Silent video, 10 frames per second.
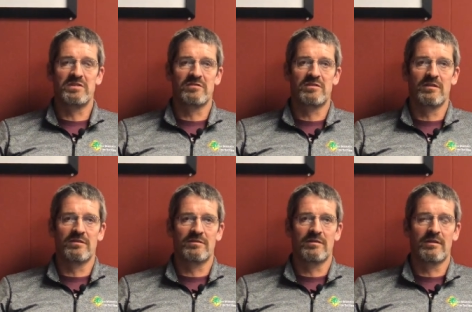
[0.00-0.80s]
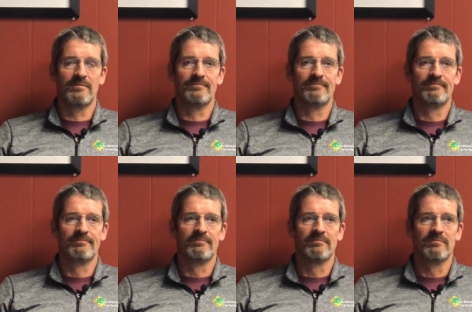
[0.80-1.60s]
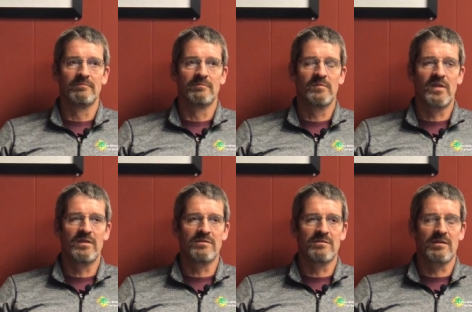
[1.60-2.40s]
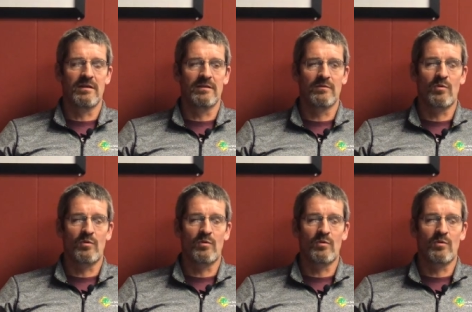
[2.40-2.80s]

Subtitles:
certified arborist, and he does work with people in